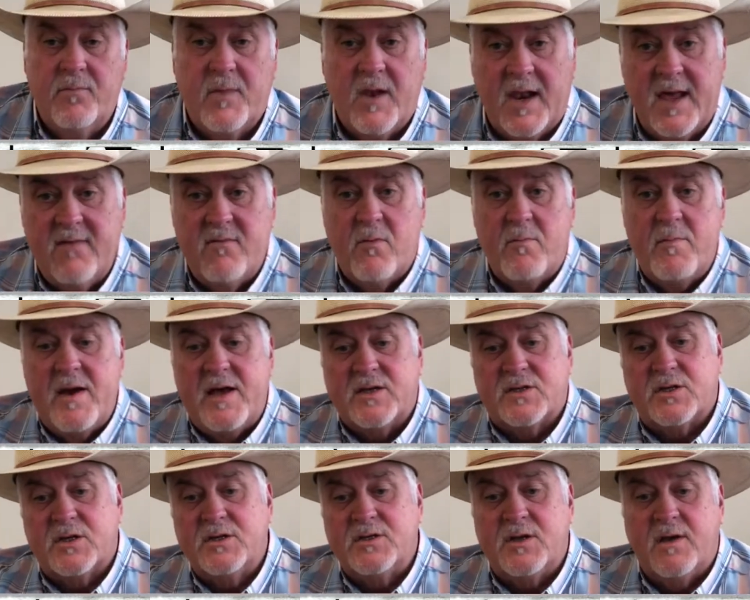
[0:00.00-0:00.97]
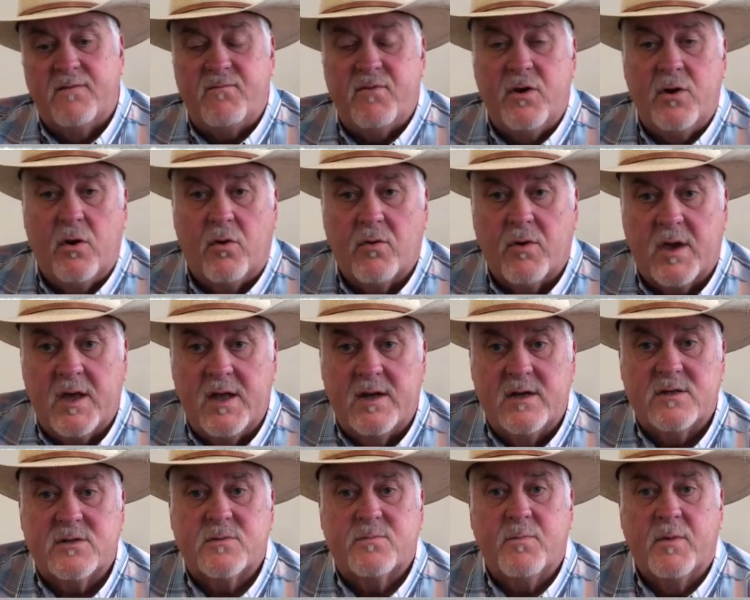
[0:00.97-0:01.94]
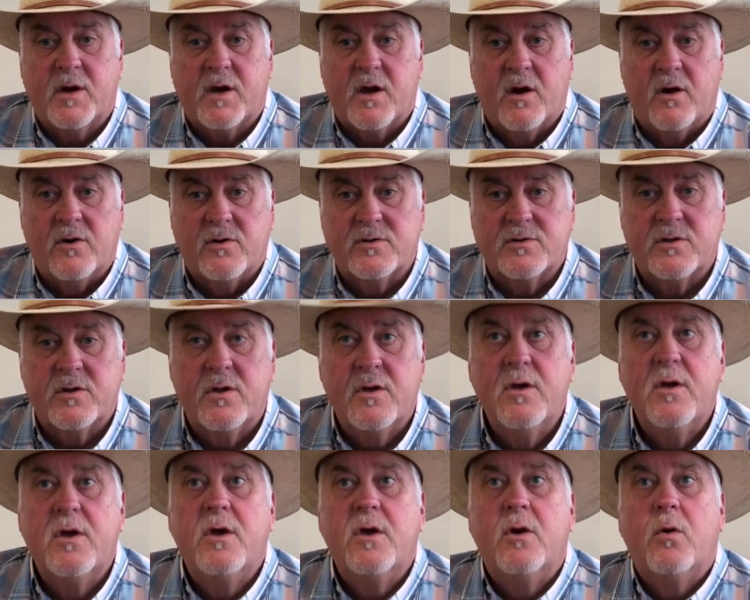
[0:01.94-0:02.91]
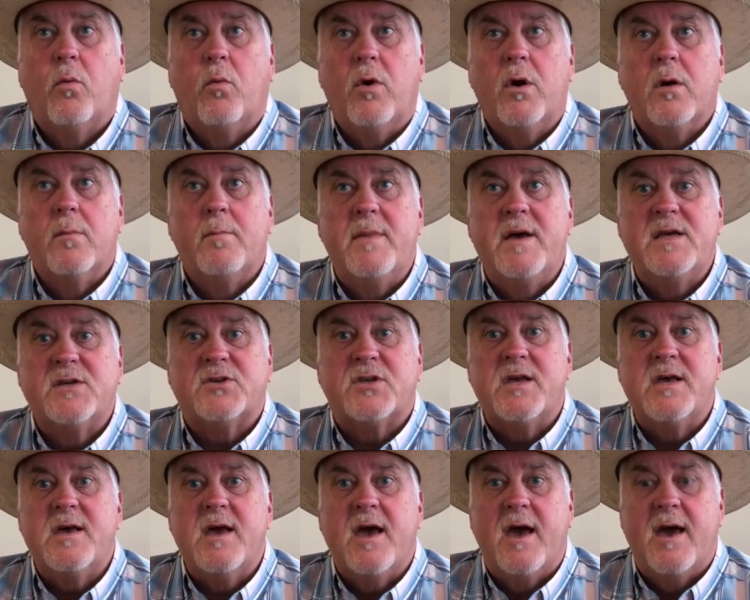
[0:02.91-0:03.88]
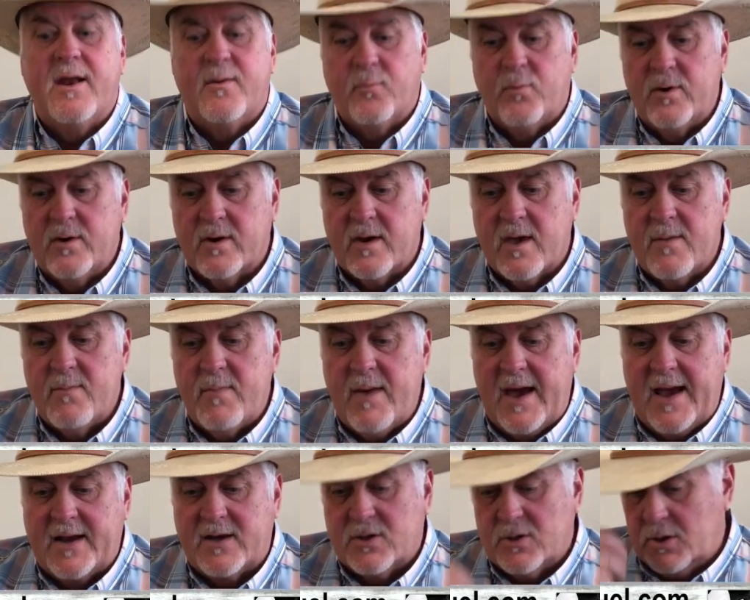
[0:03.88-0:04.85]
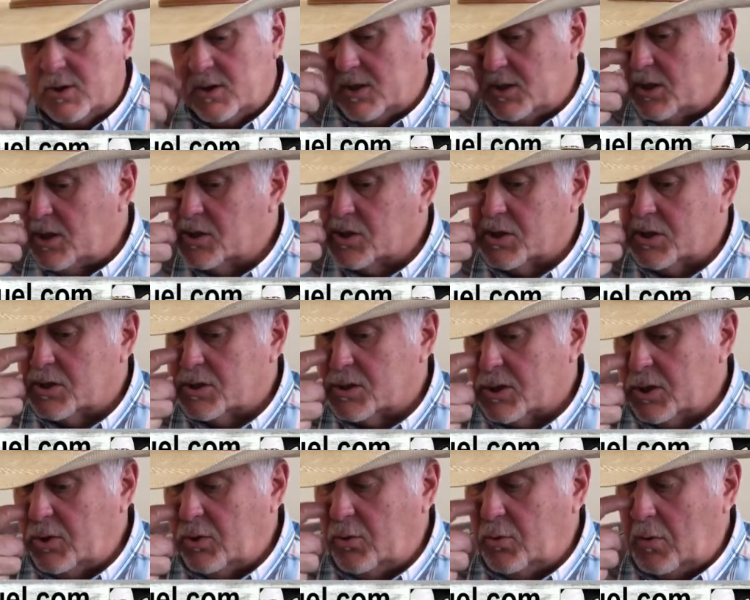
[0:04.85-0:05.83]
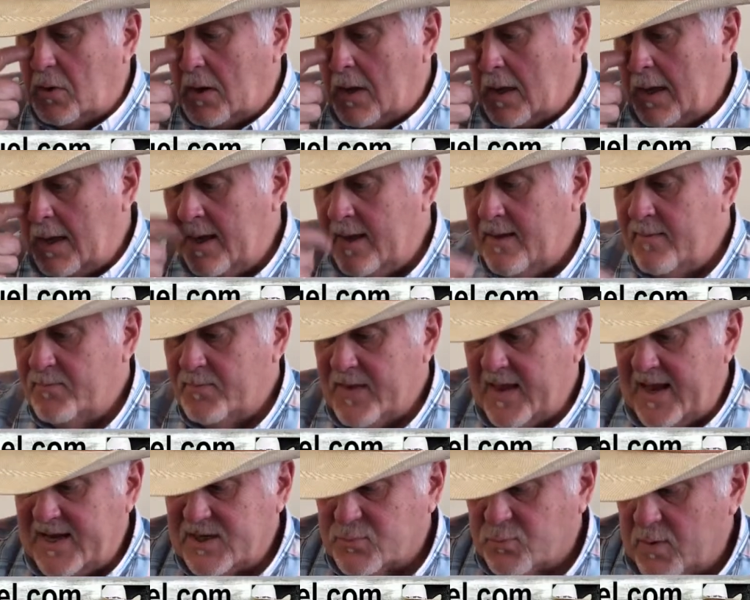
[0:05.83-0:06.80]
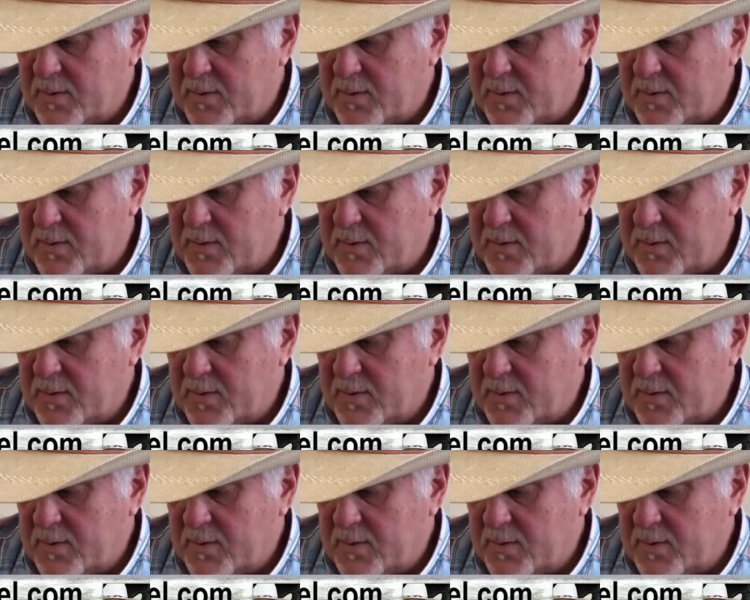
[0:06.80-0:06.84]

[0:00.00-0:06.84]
leave a message if you don't get us, because we're busy and we'll get back to you just as soon as